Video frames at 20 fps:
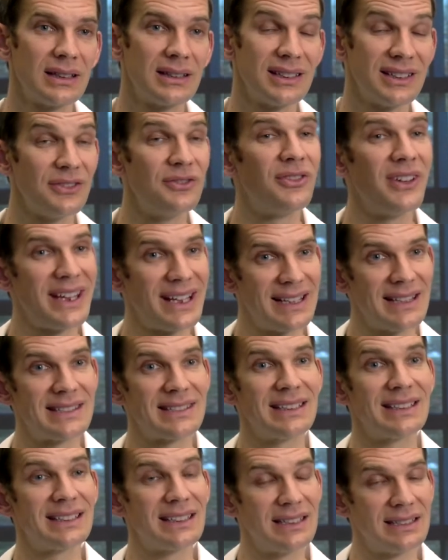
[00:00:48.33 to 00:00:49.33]

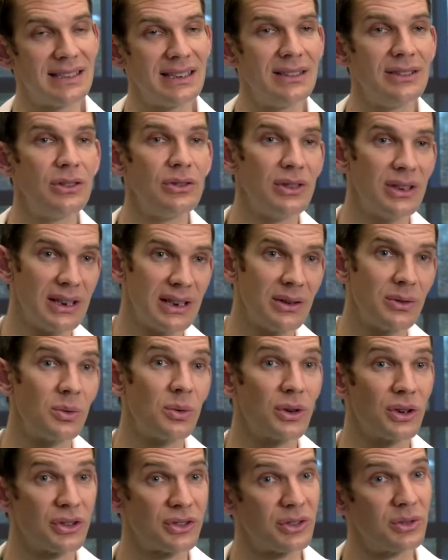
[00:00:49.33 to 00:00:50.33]
advance and continue to get
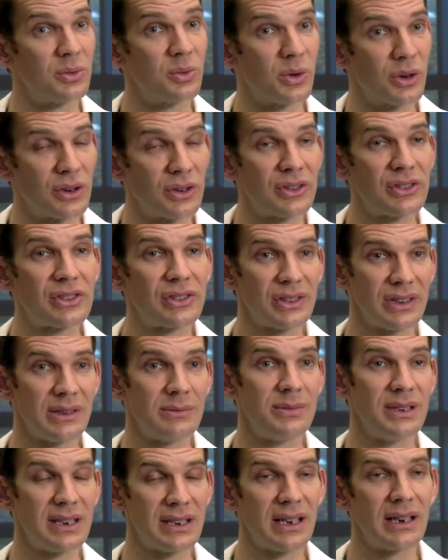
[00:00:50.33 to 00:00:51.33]
worse and worse
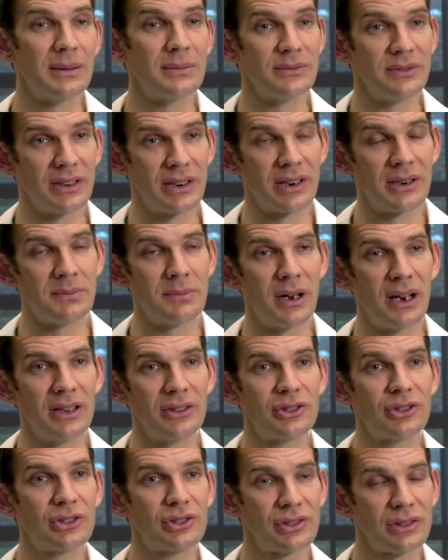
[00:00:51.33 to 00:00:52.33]
and become very
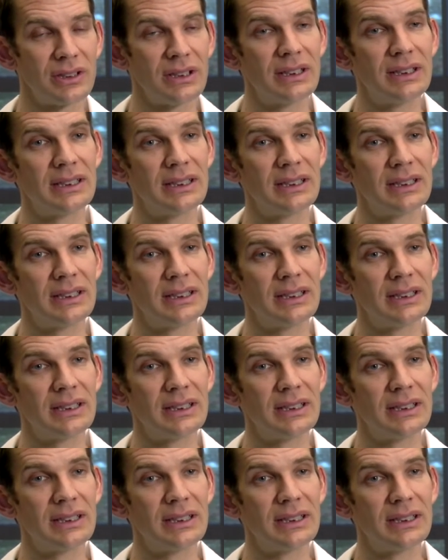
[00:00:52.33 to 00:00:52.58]
much